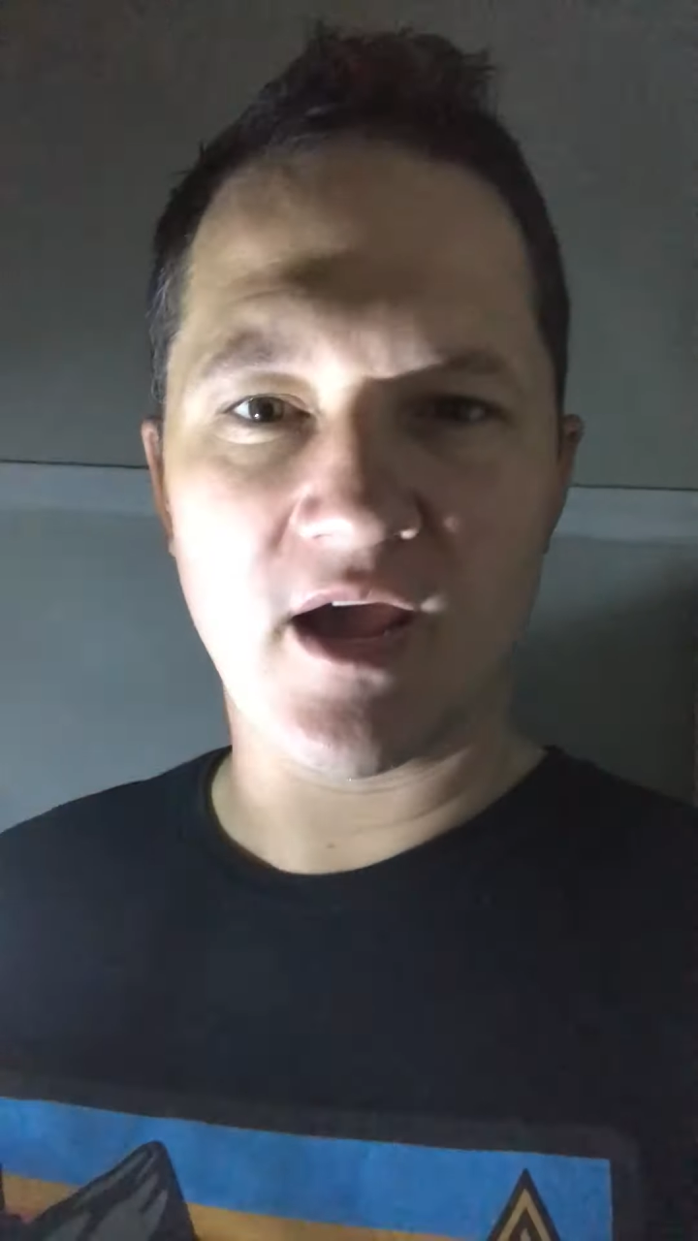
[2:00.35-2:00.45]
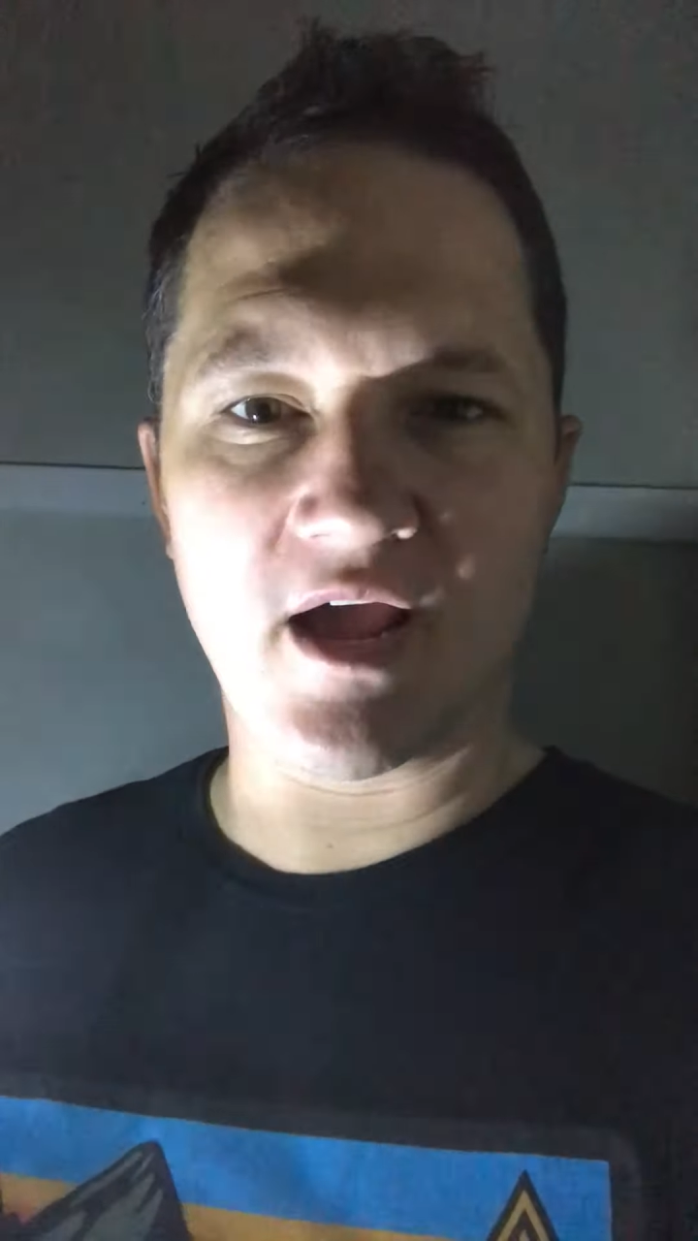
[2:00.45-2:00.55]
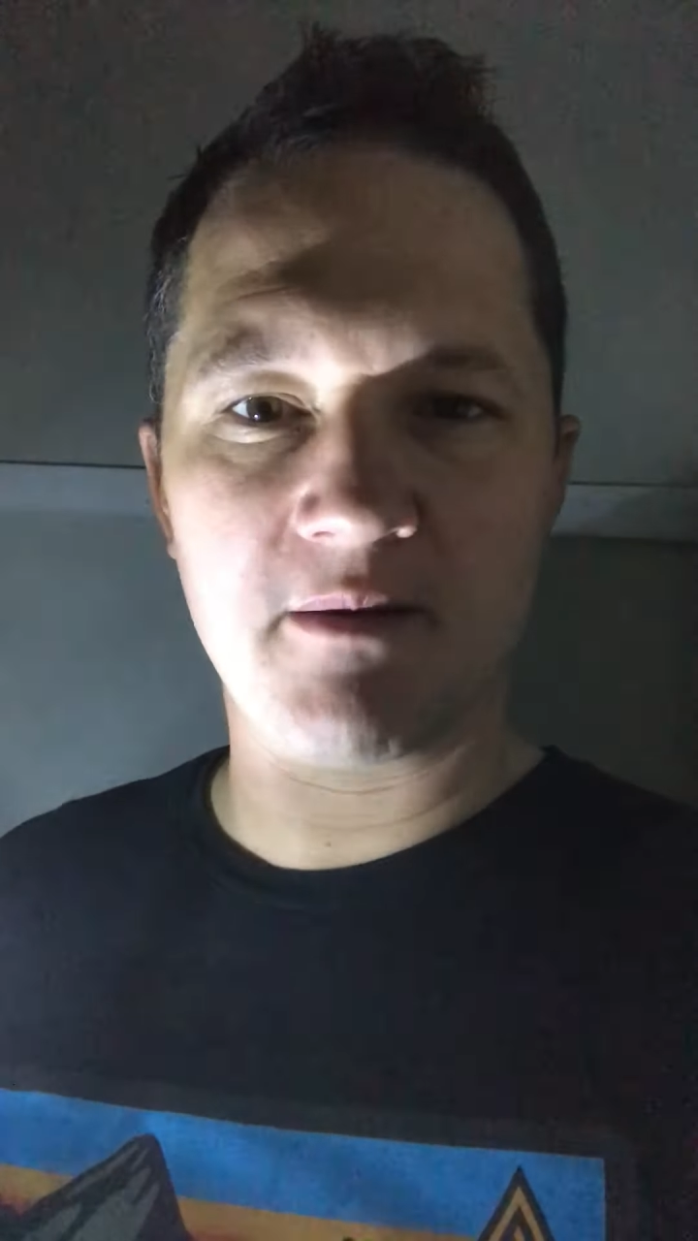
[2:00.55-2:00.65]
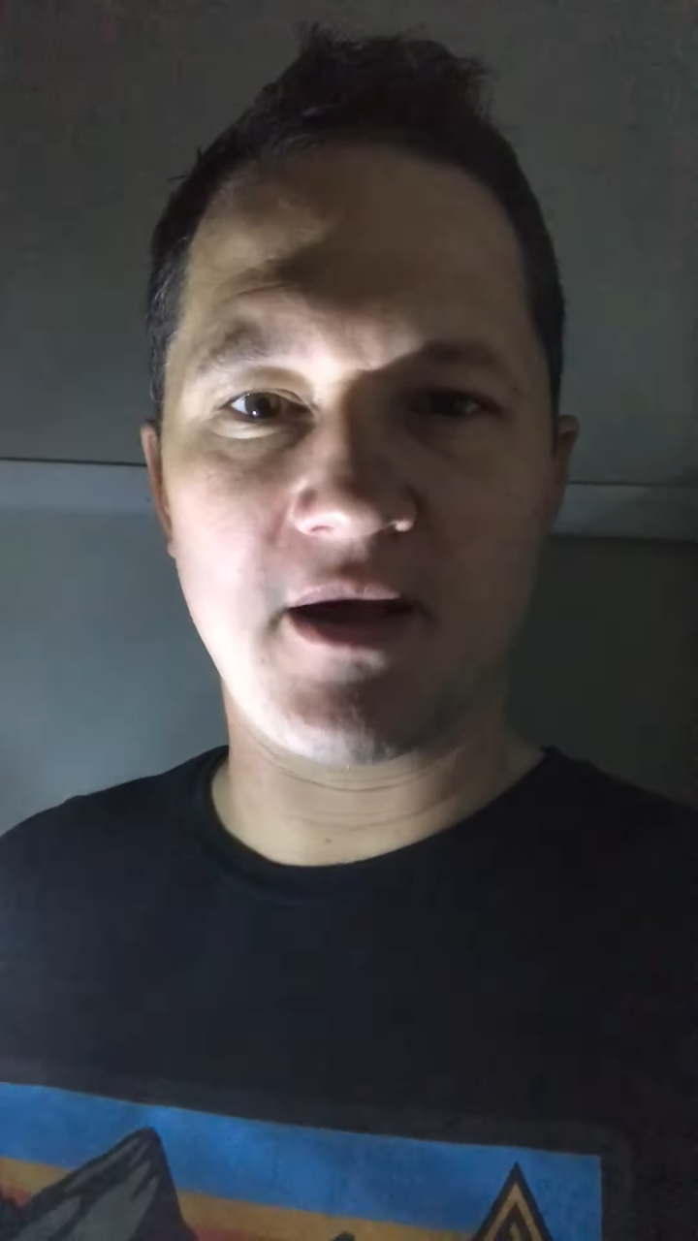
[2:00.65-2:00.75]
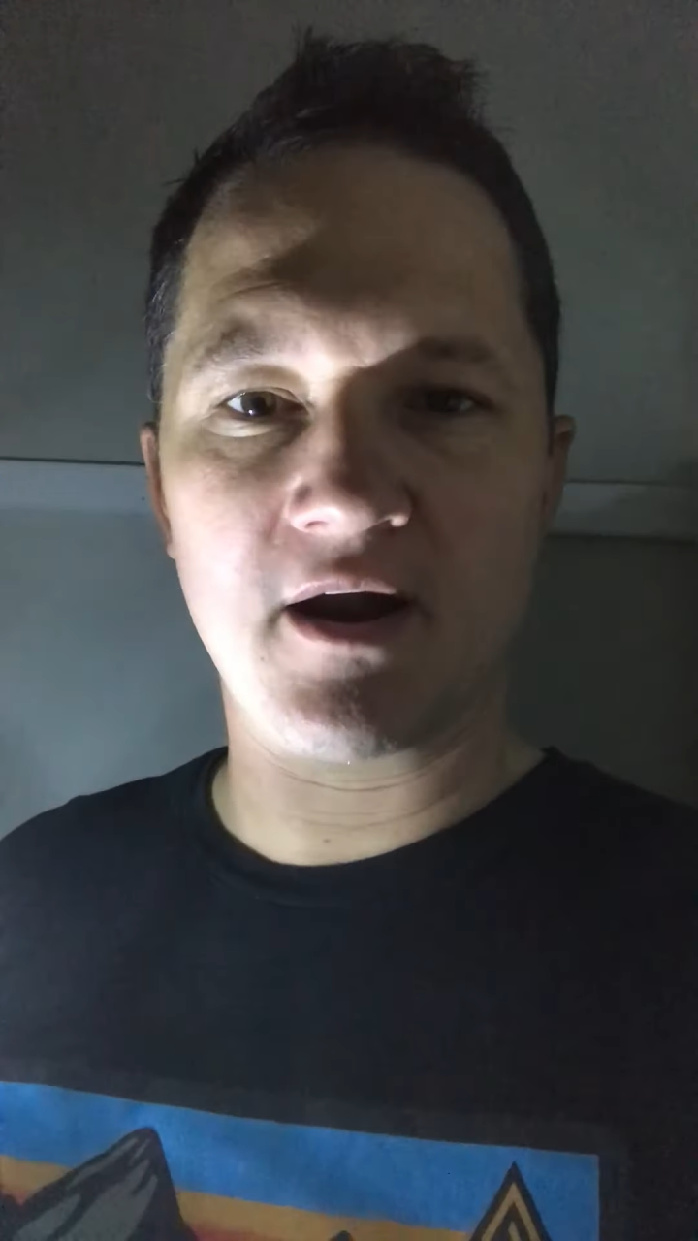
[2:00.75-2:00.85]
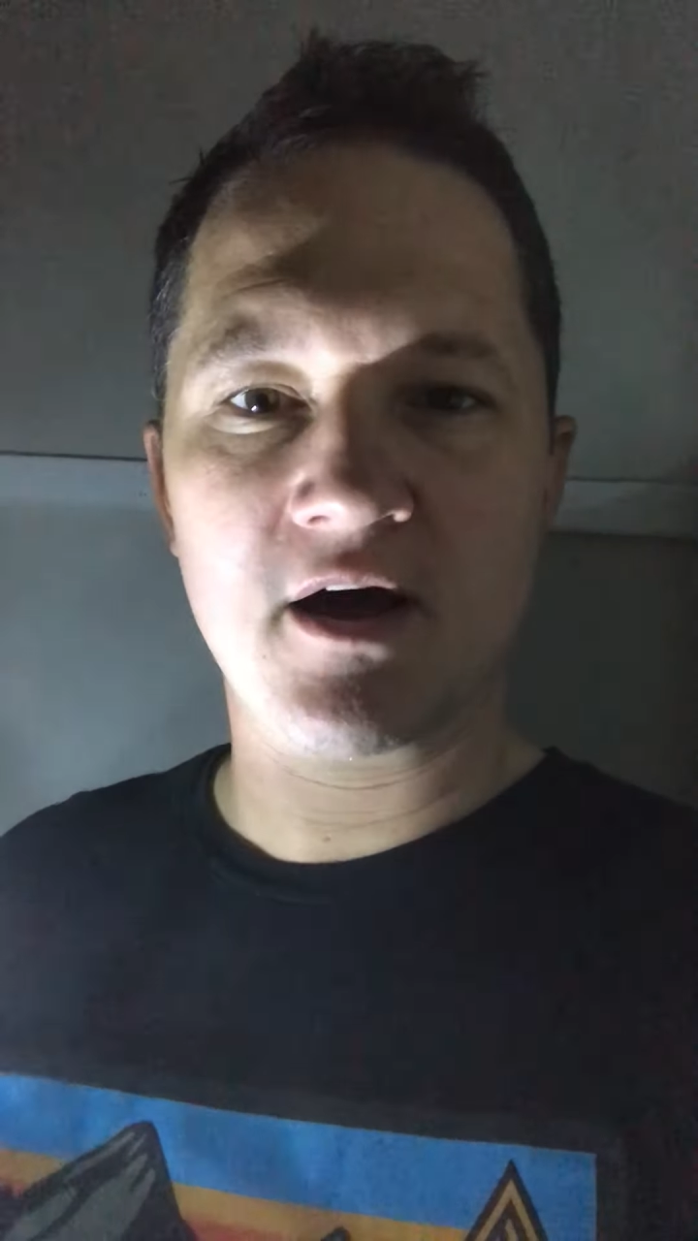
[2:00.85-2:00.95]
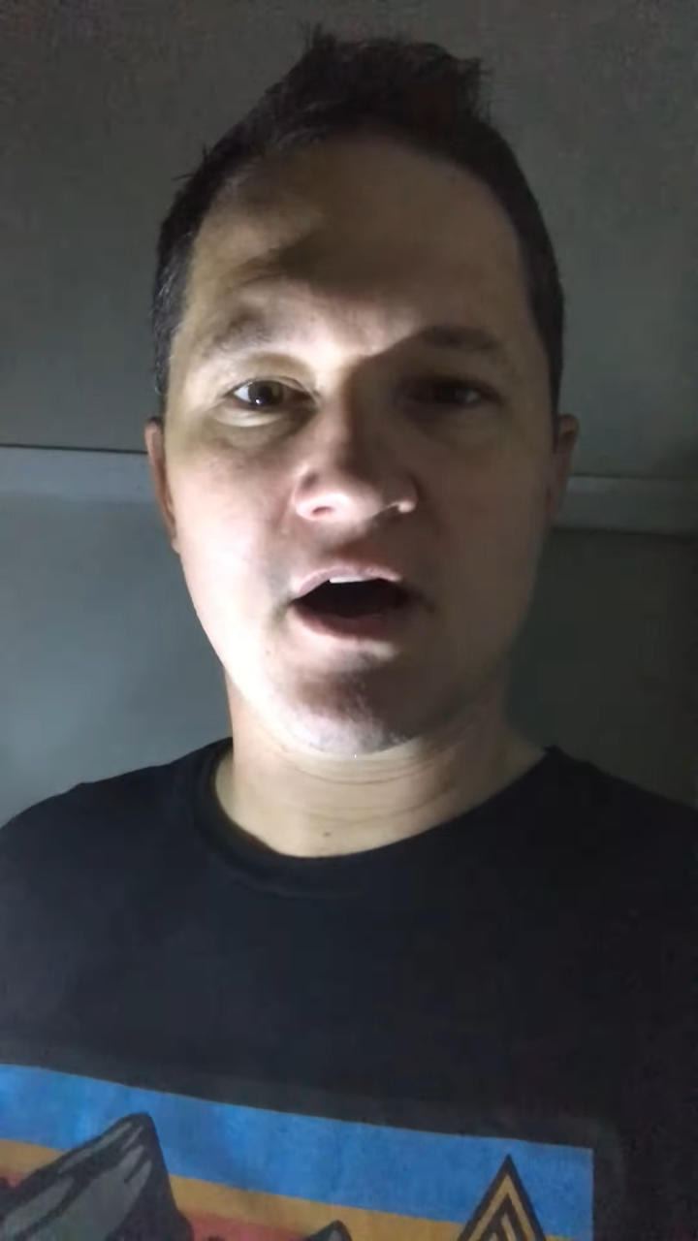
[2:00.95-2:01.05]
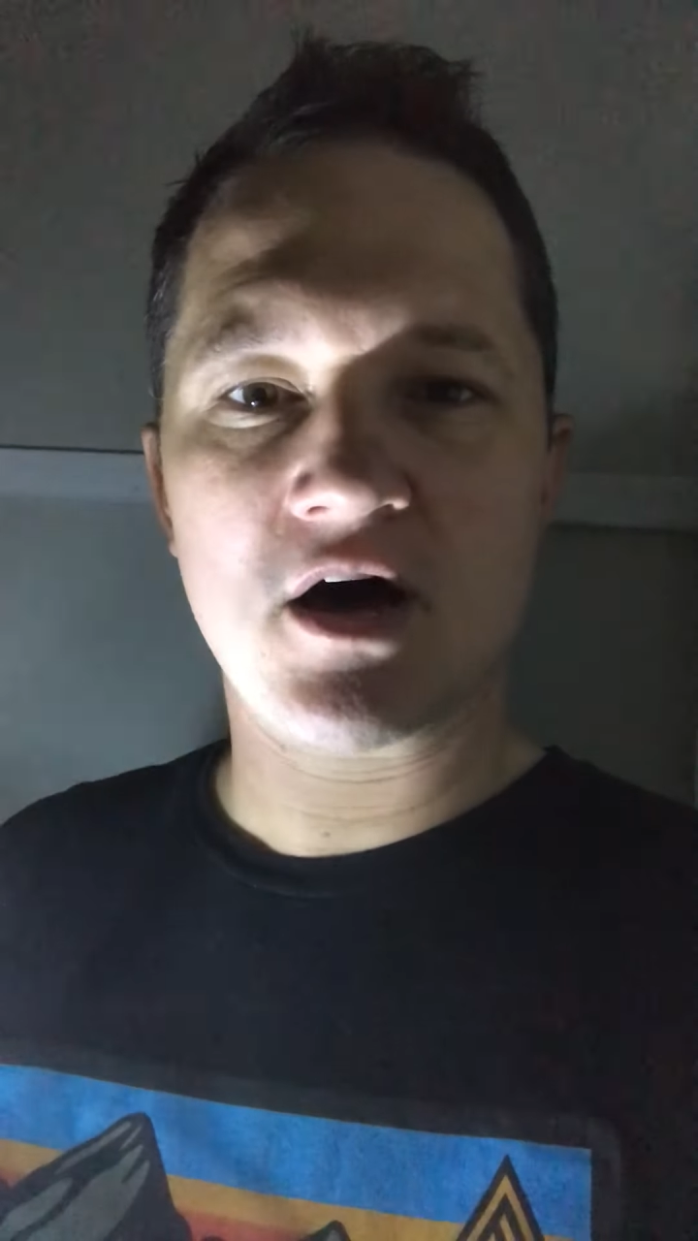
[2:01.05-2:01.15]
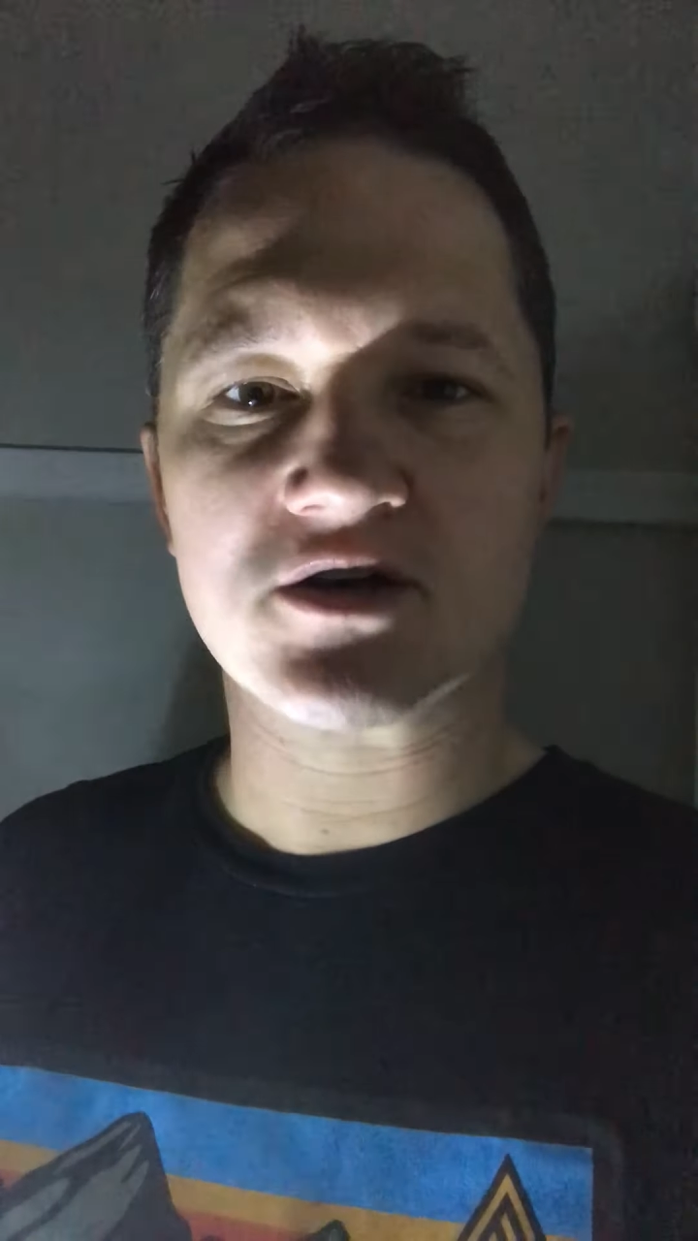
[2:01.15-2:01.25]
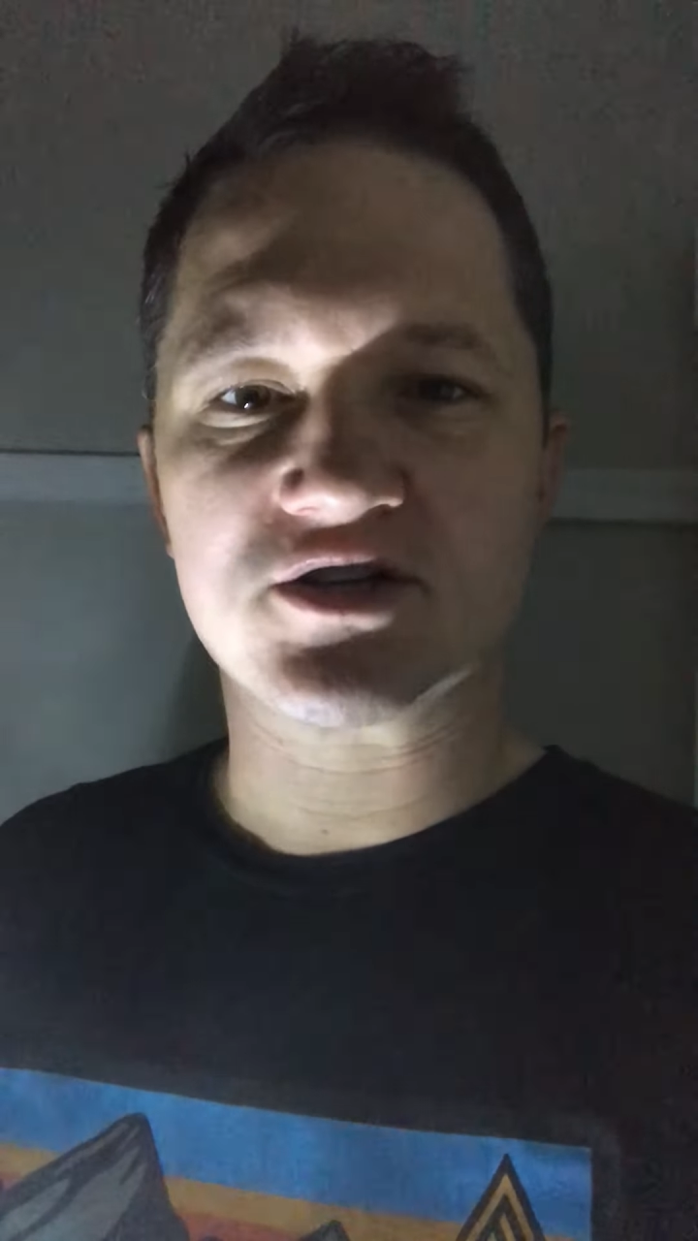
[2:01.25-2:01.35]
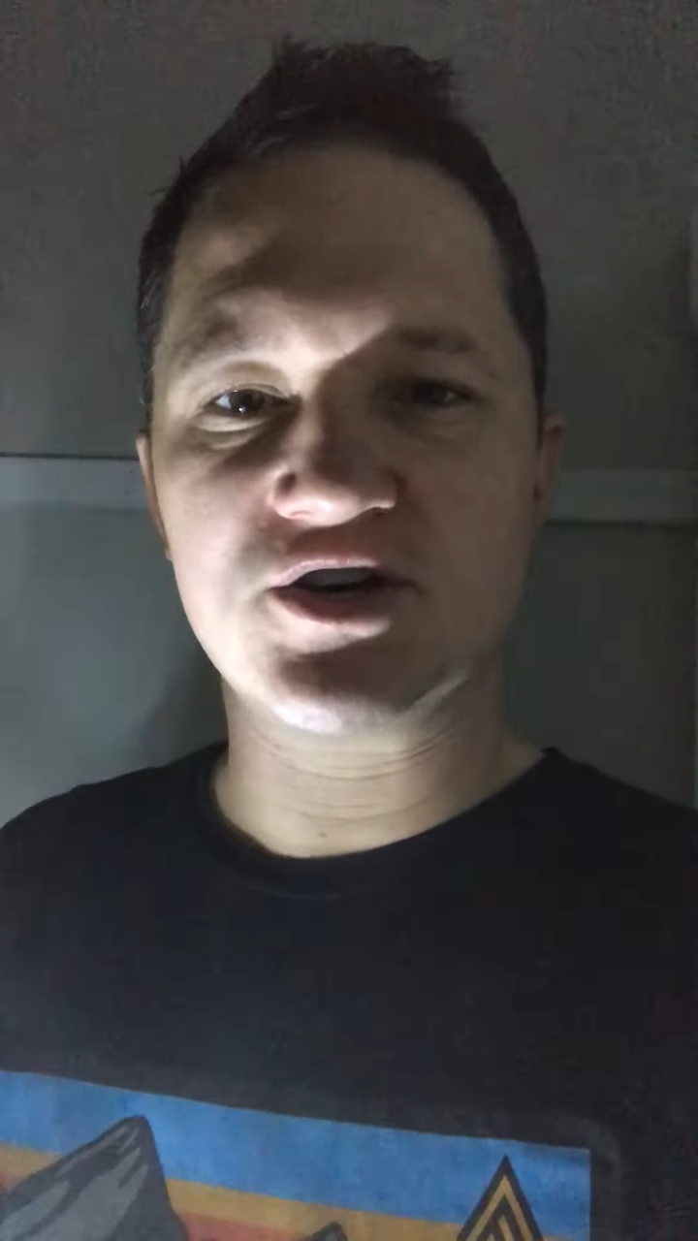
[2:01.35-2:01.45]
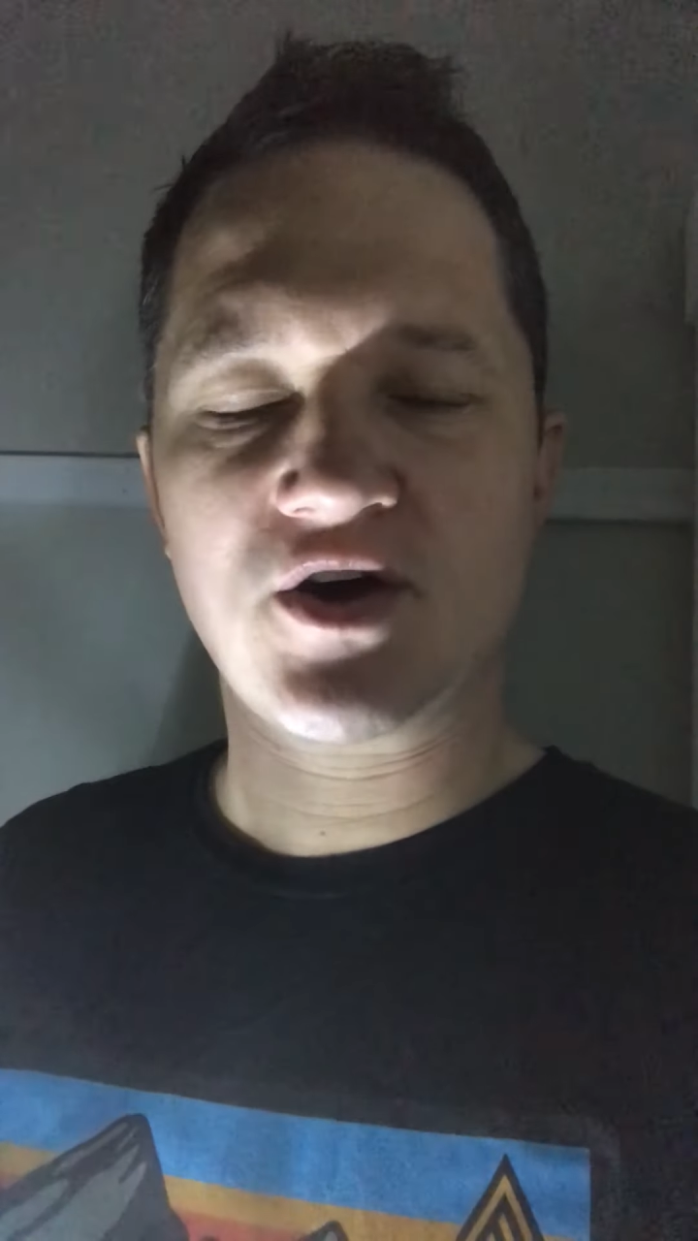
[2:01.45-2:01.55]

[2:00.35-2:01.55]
Amen. See